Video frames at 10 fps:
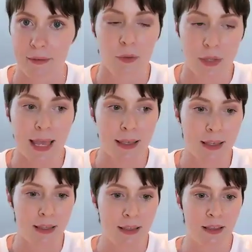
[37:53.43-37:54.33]
Okay.
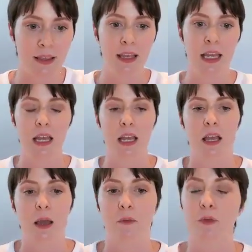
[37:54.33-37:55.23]

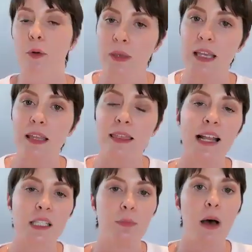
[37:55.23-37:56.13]
For me,
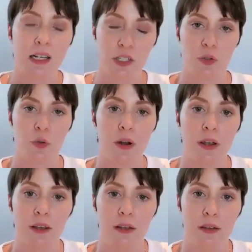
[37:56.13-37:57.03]
that's my
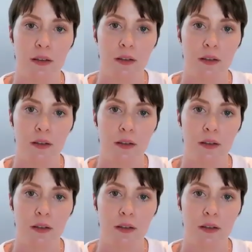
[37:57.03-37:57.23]
story.